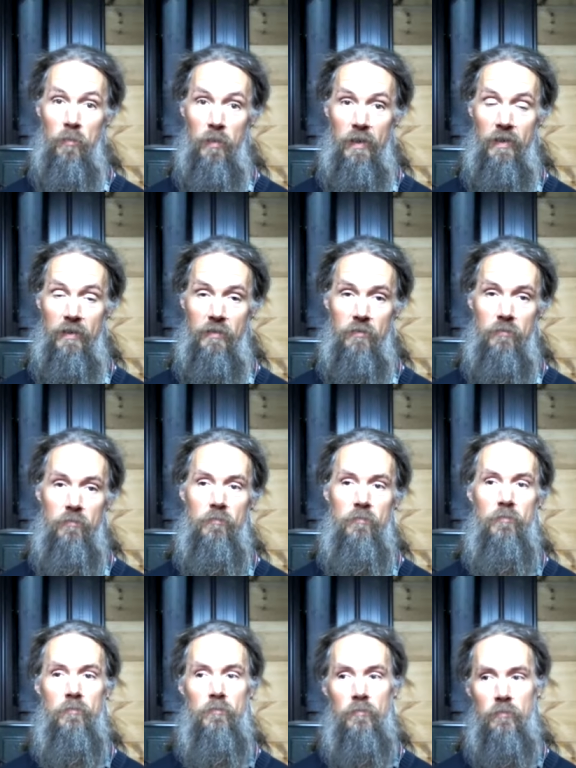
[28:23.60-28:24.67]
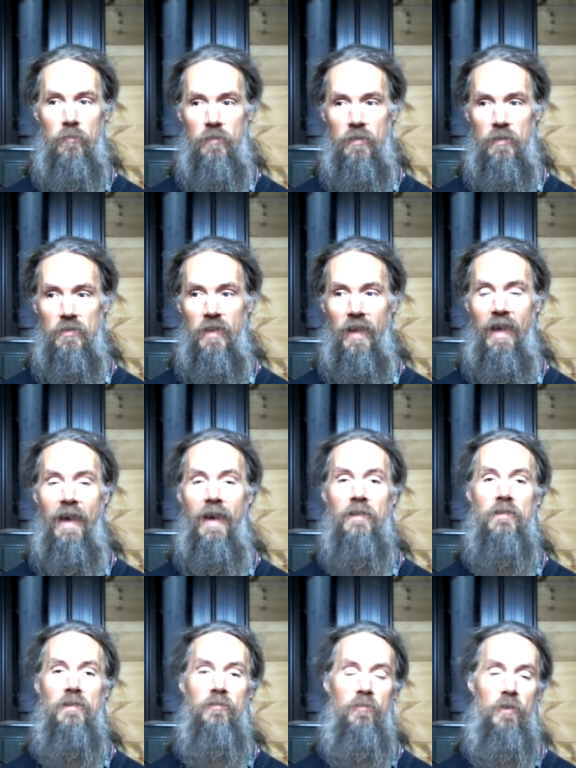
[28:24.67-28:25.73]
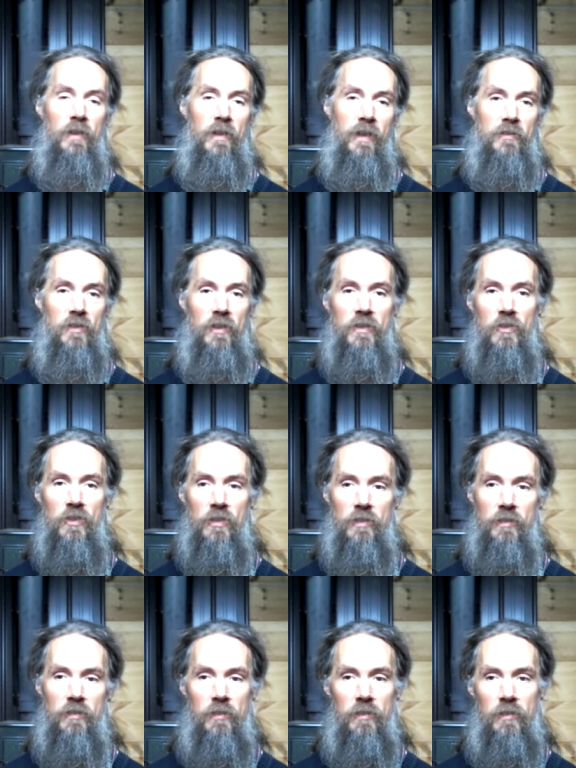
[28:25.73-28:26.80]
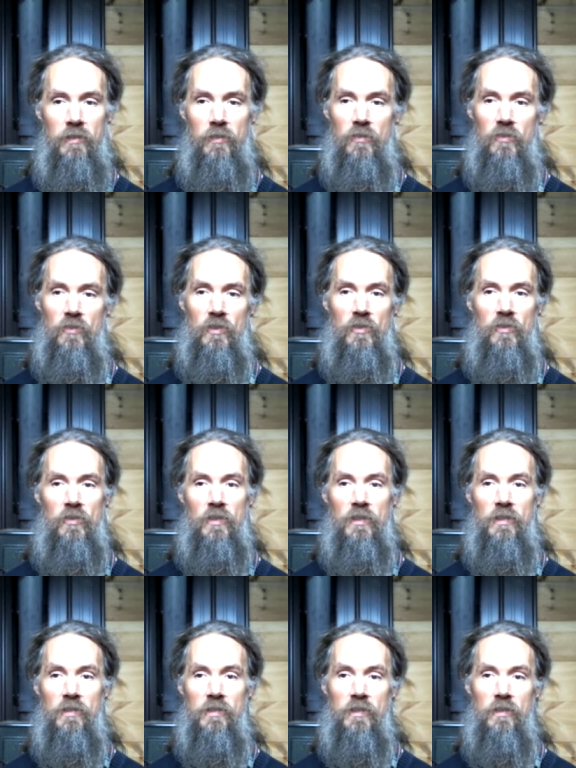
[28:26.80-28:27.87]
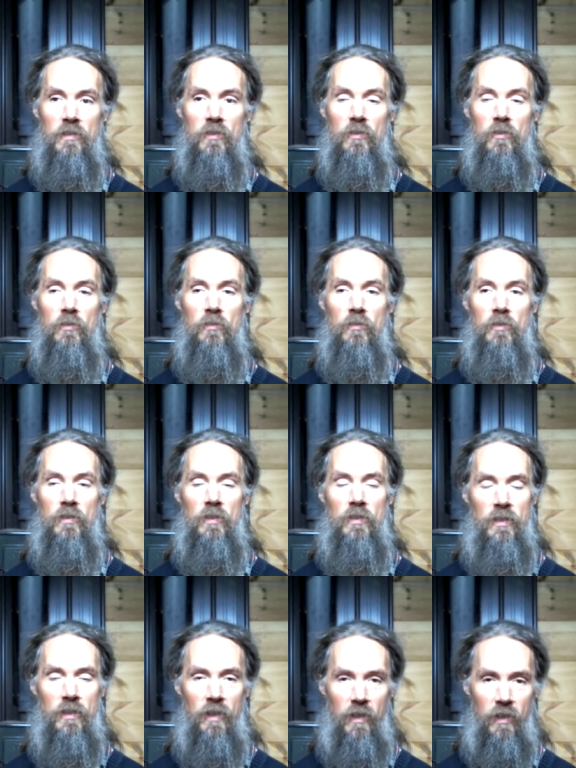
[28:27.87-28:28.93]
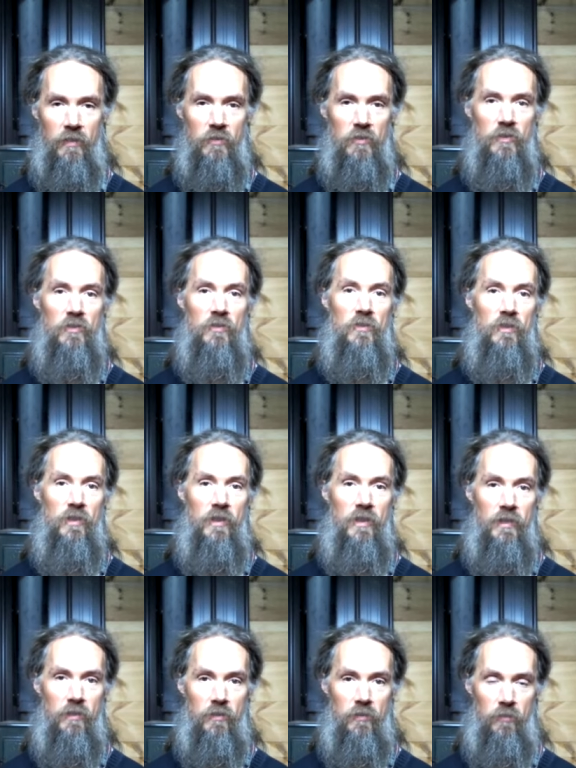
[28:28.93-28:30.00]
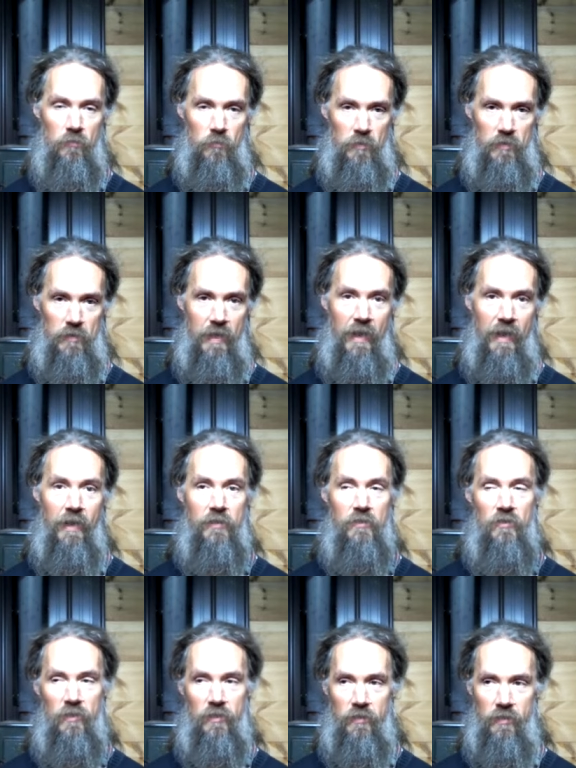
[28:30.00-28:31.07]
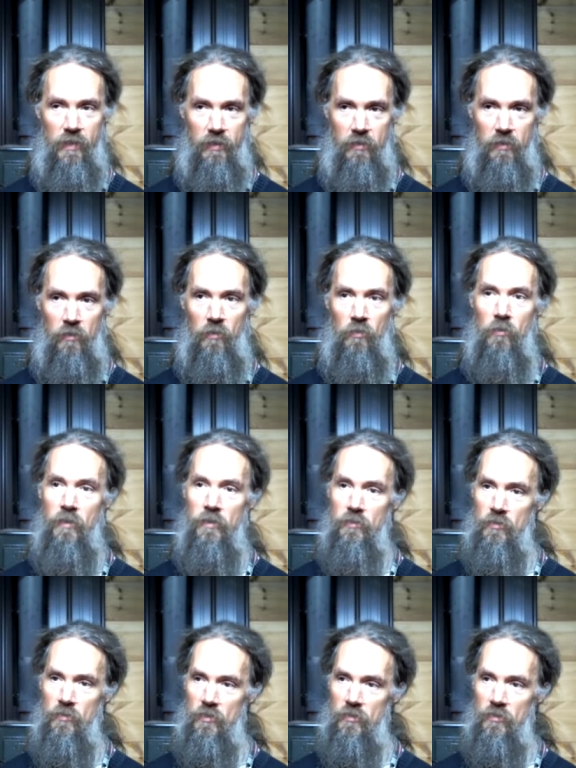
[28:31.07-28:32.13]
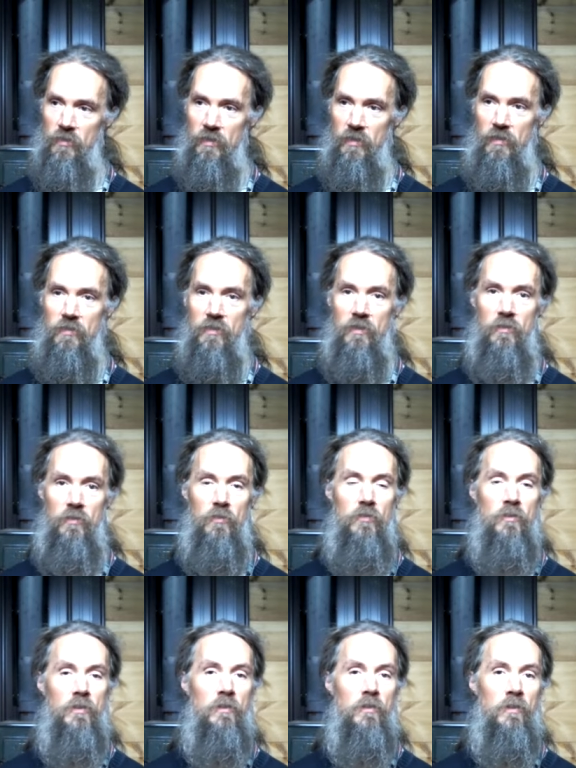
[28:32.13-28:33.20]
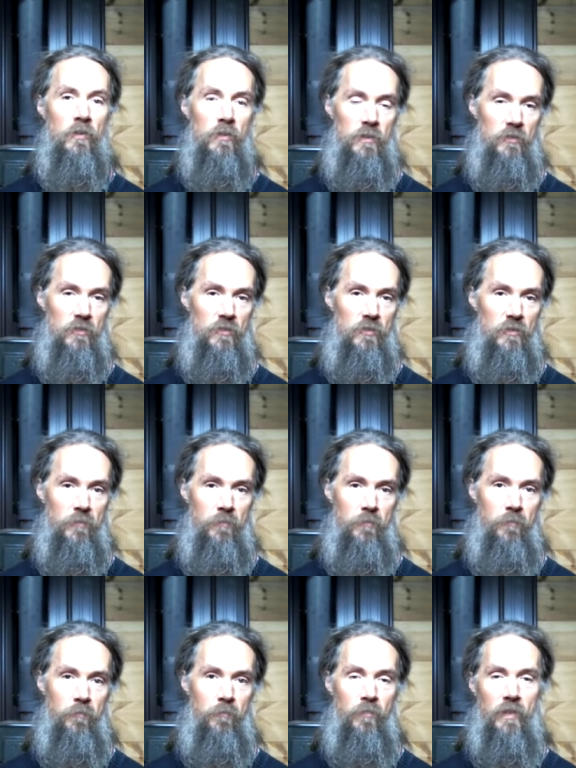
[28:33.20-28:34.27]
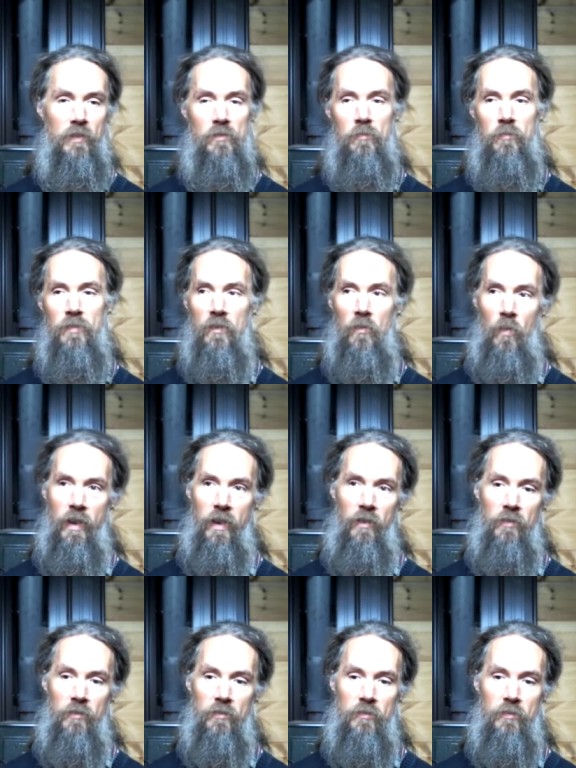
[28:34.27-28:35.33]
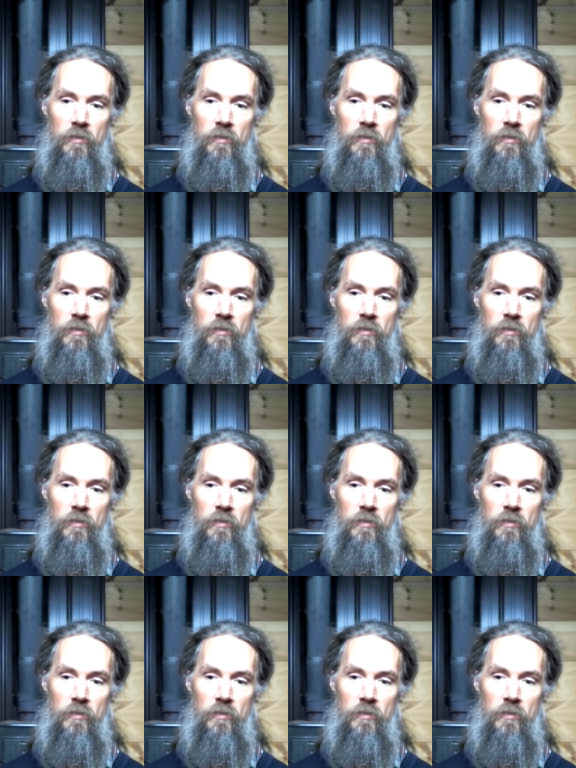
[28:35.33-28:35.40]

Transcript: But this active relaxation is just to continue to consciously relax and let go and just continue to notice, to be aware.